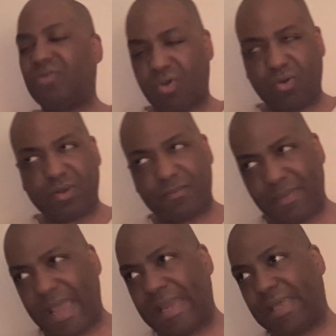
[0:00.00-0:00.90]
and
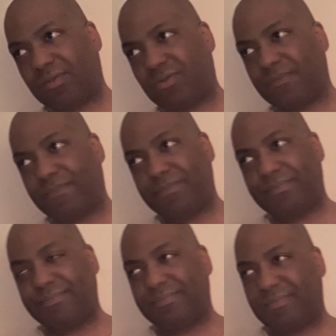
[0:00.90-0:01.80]
automatics.
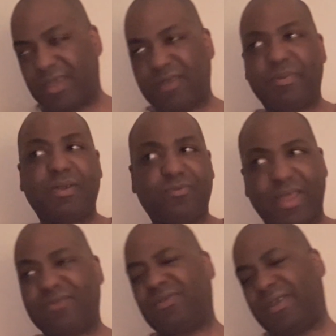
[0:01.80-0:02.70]
He's been
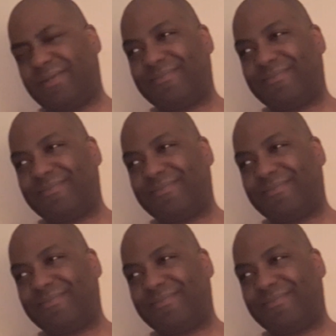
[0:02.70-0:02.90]
arrested.